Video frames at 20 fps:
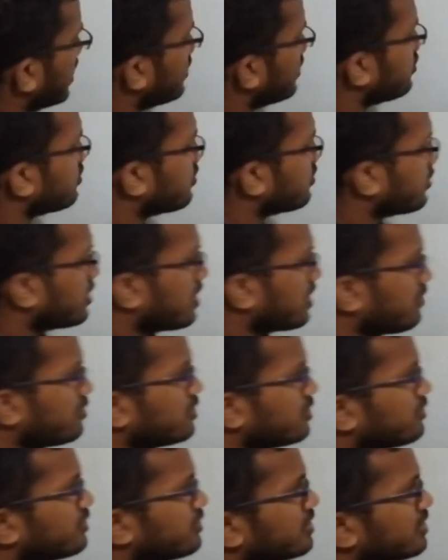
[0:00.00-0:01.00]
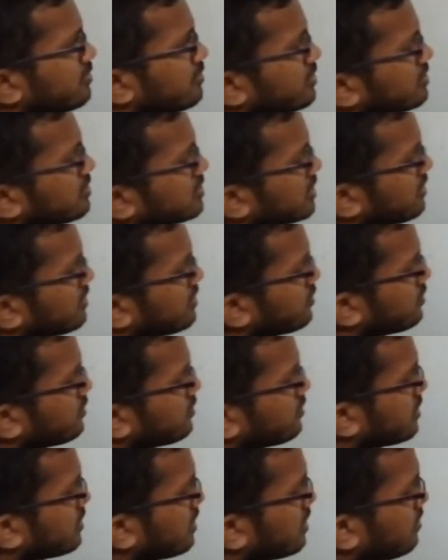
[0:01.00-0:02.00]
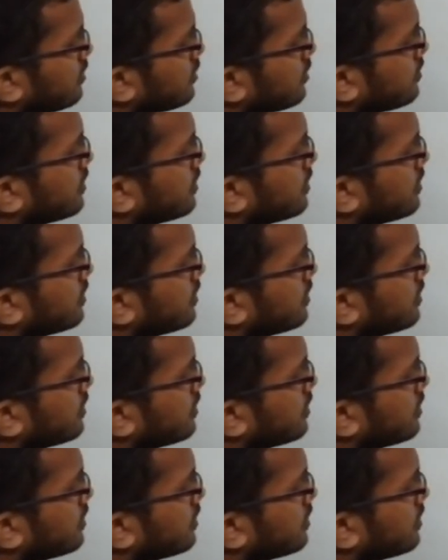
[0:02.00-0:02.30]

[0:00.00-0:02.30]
don't put W here because I want to put W